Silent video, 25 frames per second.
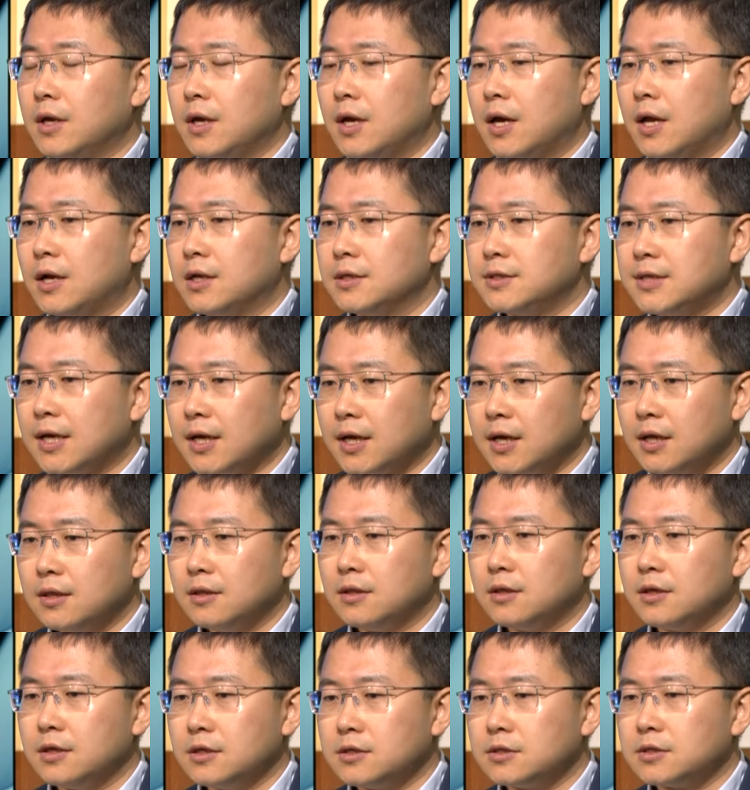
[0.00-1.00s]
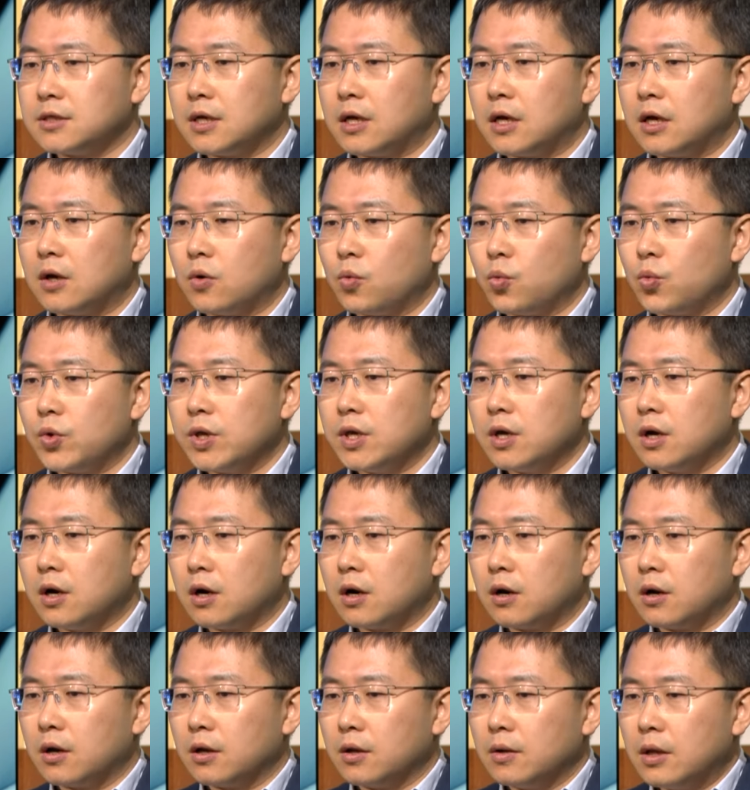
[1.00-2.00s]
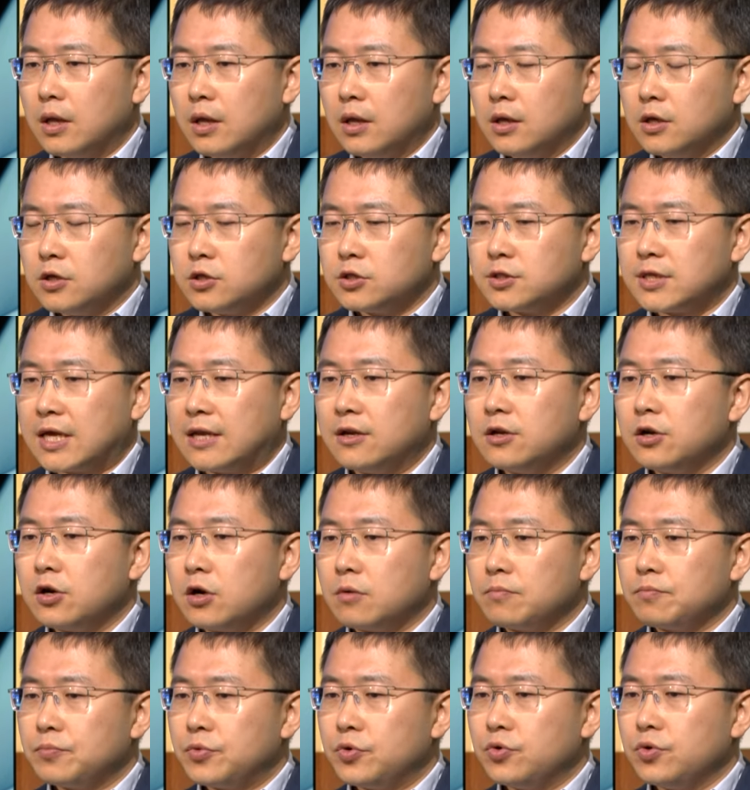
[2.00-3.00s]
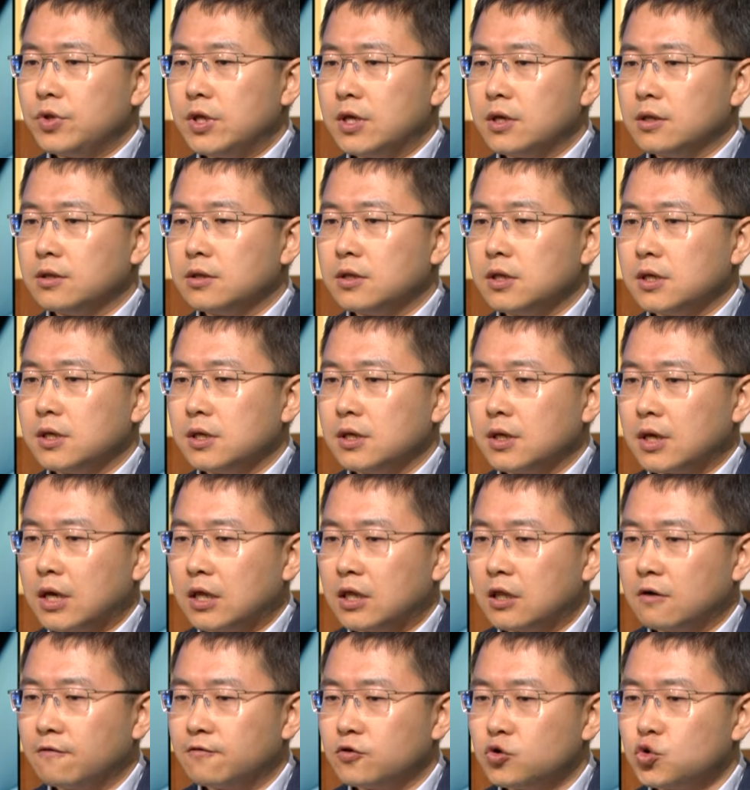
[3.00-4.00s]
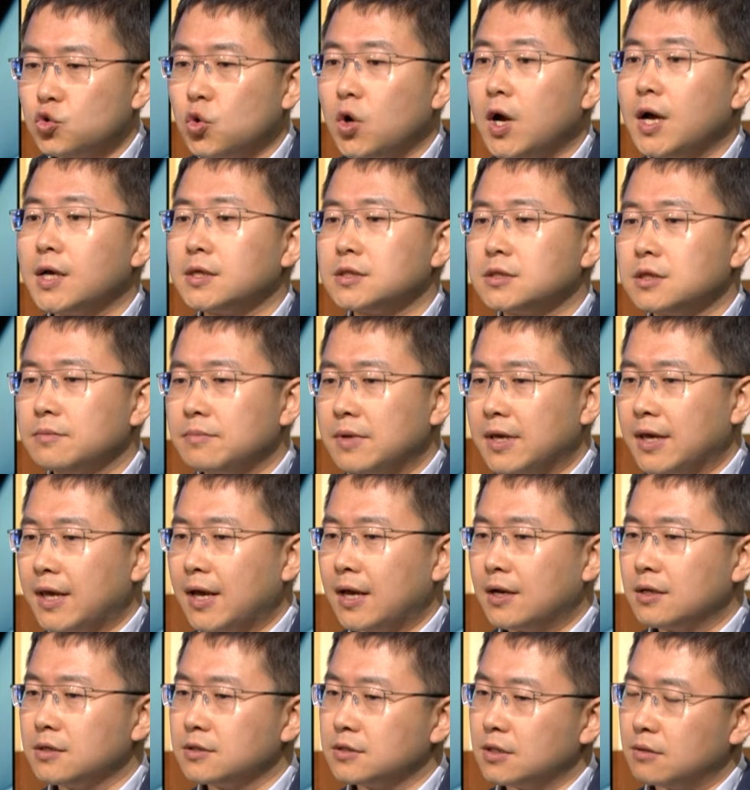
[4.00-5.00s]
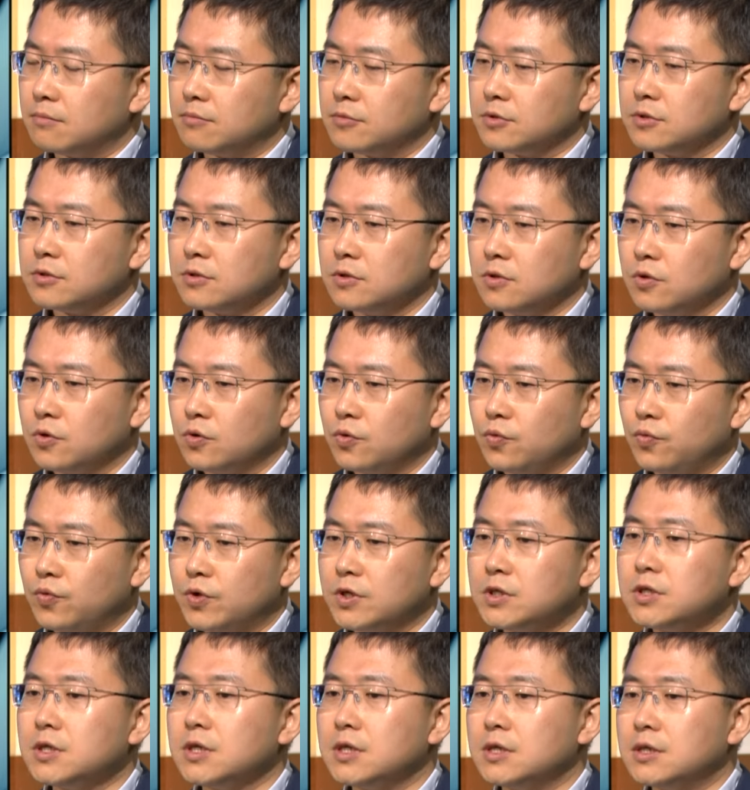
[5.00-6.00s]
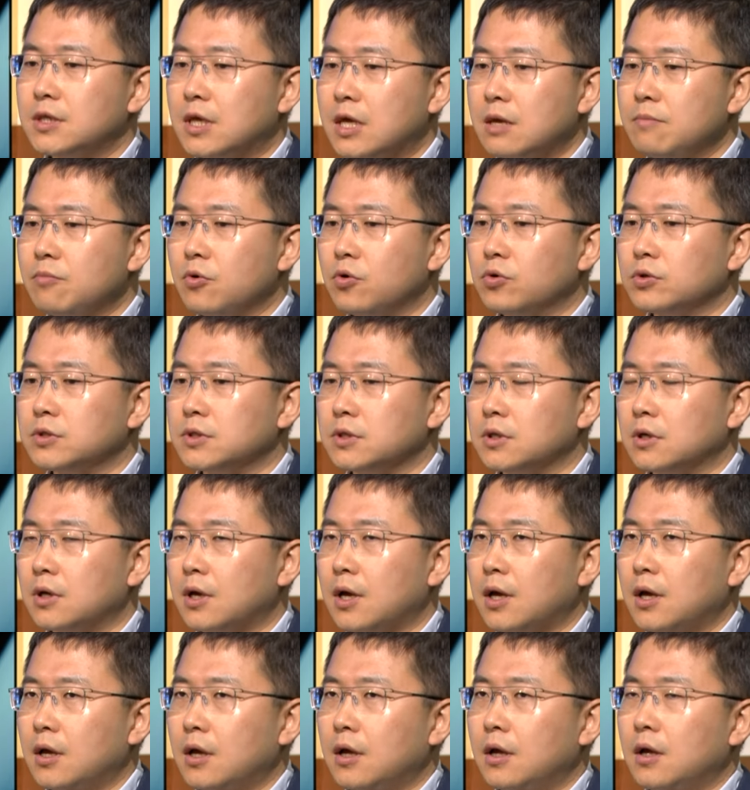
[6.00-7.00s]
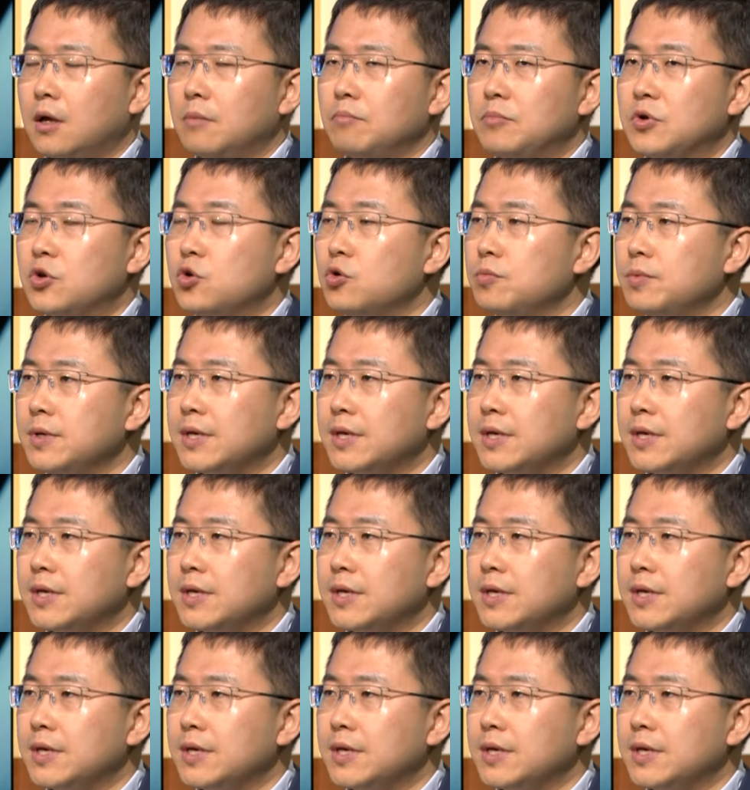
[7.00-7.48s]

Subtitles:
And the second is we are centered on building the kind of trust mechanisms which enable the B2B